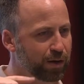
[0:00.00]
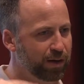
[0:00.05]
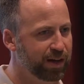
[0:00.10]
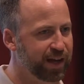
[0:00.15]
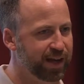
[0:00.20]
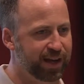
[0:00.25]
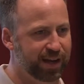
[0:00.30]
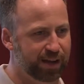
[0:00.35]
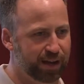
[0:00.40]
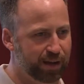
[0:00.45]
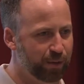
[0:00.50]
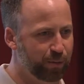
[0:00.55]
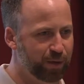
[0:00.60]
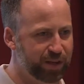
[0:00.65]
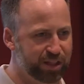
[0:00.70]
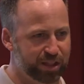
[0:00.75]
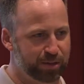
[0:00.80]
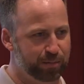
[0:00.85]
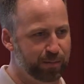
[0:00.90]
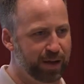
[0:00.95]
Okay,
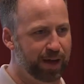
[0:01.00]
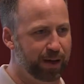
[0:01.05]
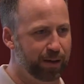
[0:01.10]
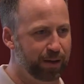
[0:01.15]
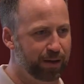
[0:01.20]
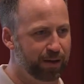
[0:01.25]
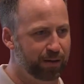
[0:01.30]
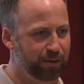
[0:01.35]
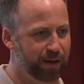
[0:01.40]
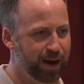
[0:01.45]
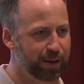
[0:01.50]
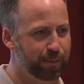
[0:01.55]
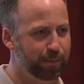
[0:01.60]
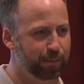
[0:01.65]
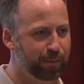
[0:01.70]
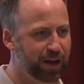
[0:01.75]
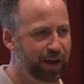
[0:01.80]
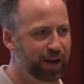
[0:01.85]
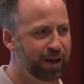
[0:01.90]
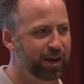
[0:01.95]
we just met,
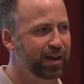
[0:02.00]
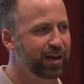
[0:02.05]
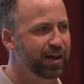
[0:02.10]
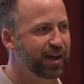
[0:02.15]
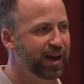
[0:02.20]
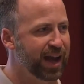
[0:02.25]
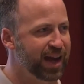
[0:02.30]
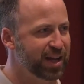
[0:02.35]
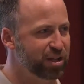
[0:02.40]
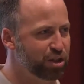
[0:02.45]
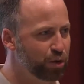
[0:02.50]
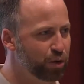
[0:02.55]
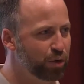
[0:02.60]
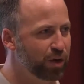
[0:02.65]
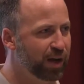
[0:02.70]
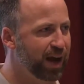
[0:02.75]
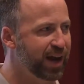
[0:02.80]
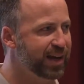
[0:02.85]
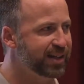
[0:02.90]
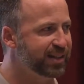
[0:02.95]
right? But as
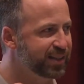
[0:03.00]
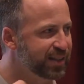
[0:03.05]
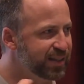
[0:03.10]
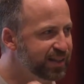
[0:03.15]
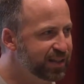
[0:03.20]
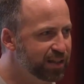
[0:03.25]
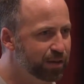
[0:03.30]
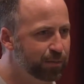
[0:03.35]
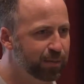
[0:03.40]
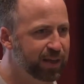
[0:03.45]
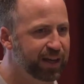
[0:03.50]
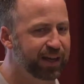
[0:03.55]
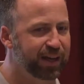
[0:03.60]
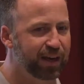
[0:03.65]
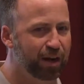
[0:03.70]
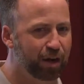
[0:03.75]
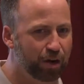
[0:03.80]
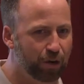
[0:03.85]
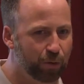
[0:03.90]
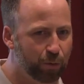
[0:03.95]
you guys listen to me and
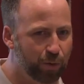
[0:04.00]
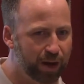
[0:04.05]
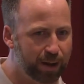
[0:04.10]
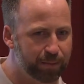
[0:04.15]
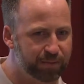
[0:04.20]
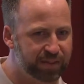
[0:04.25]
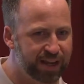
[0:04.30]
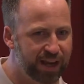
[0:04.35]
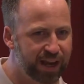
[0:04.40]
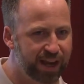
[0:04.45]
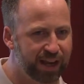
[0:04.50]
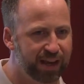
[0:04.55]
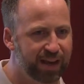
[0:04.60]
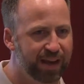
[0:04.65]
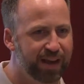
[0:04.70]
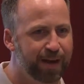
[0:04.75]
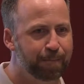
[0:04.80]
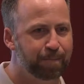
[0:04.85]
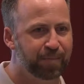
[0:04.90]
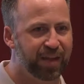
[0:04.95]
hear what I'm saying,
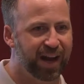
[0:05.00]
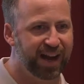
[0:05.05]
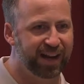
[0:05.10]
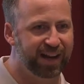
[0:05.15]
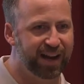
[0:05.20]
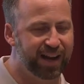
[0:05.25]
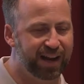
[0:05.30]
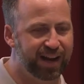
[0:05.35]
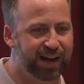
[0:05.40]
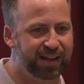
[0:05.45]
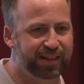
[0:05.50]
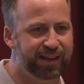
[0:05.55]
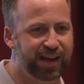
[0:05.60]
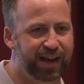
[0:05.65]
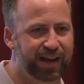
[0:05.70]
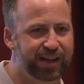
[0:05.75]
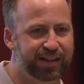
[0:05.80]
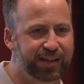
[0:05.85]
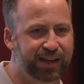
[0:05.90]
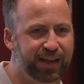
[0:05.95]
I kind of like
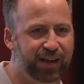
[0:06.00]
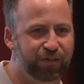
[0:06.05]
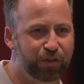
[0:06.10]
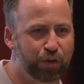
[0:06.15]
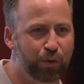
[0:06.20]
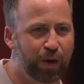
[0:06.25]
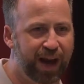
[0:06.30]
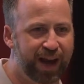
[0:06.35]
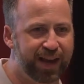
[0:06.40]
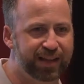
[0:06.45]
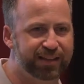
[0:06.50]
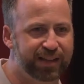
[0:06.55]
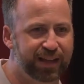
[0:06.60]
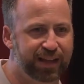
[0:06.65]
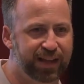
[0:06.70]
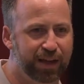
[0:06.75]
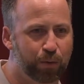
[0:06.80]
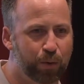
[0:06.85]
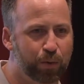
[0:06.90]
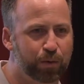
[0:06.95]
the idea of you
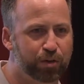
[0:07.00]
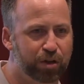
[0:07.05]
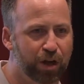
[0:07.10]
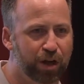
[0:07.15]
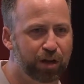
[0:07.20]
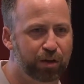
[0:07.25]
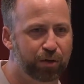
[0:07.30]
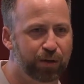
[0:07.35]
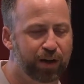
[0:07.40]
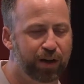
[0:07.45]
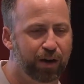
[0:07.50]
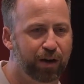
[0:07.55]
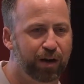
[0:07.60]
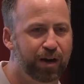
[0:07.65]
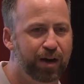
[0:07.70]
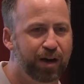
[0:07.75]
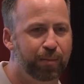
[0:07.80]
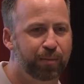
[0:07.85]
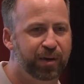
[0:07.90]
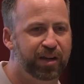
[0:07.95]
asking, like, what would John do
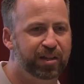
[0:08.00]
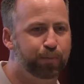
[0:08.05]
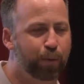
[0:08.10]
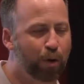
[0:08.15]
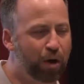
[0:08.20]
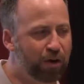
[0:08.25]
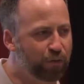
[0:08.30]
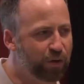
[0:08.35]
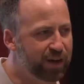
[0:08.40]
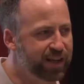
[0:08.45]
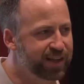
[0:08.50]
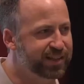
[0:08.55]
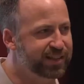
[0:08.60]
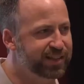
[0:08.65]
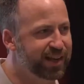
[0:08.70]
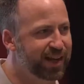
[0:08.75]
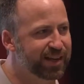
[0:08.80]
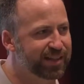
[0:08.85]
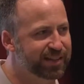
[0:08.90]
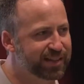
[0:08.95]
here? Because part of what he
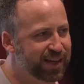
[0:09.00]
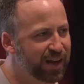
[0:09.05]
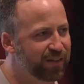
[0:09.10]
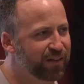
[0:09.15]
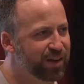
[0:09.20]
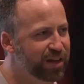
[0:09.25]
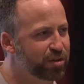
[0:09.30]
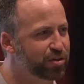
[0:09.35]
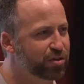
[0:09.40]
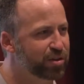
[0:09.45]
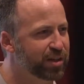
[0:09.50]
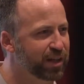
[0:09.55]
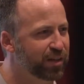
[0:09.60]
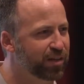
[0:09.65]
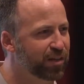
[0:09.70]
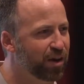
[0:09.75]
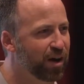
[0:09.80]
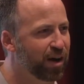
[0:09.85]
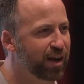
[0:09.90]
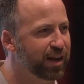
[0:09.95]
said is kind of an
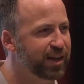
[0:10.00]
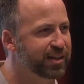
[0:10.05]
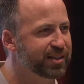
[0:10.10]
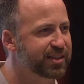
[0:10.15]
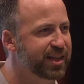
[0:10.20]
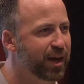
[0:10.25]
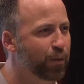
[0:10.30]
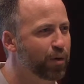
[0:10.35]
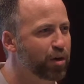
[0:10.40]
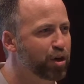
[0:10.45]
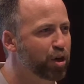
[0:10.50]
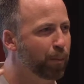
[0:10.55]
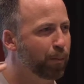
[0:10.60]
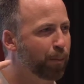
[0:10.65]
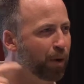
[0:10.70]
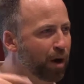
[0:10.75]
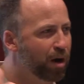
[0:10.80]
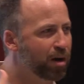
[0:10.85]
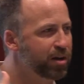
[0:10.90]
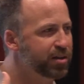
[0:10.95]
interesting thought, is that when your
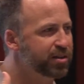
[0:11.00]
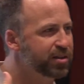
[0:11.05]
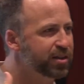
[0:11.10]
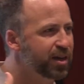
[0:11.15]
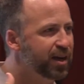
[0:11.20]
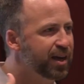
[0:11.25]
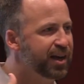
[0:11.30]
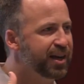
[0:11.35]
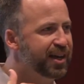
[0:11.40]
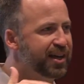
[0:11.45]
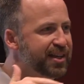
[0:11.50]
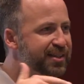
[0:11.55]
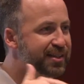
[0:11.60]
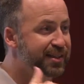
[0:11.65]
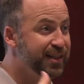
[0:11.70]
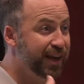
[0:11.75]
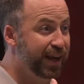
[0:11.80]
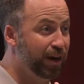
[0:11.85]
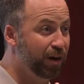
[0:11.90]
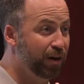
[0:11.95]
boss
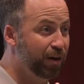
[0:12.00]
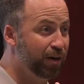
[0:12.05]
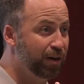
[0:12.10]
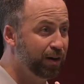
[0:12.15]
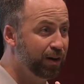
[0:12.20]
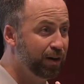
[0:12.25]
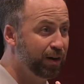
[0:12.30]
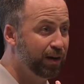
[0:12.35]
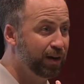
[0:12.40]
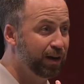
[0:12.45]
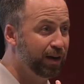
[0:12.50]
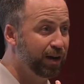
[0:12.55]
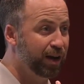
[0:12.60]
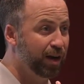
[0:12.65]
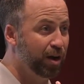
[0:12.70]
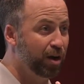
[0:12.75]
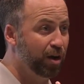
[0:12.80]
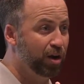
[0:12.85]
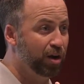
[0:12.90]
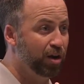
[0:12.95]
is there,
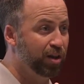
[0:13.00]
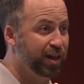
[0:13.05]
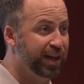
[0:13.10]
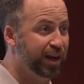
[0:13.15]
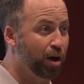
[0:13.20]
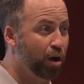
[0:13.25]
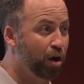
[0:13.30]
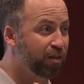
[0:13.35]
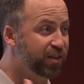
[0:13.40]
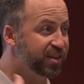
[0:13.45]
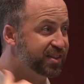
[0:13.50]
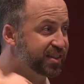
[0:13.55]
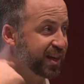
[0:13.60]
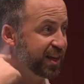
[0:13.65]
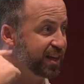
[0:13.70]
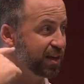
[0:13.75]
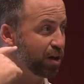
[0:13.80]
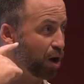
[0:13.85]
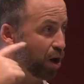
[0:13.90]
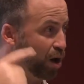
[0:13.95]
like, all of a
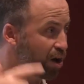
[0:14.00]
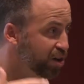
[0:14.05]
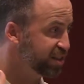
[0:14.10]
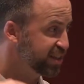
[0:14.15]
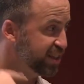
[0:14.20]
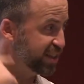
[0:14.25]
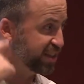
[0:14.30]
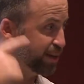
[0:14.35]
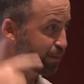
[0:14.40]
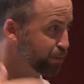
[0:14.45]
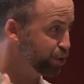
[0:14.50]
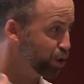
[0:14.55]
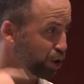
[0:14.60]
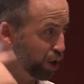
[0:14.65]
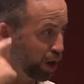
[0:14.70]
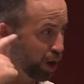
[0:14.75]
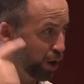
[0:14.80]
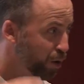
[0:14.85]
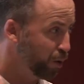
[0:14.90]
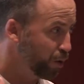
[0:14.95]
sudden all systems are
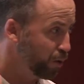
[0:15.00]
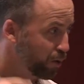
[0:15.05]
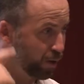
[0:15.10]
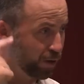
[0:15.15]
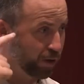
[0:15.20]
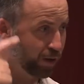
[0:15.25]
go.